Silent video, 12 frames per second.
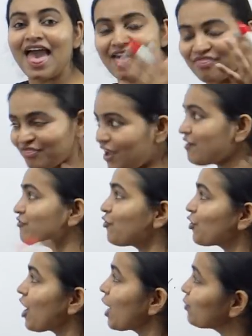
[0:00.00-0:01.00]
And
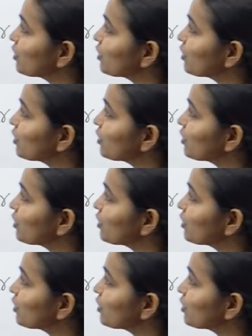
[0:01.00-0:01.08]
therefore, I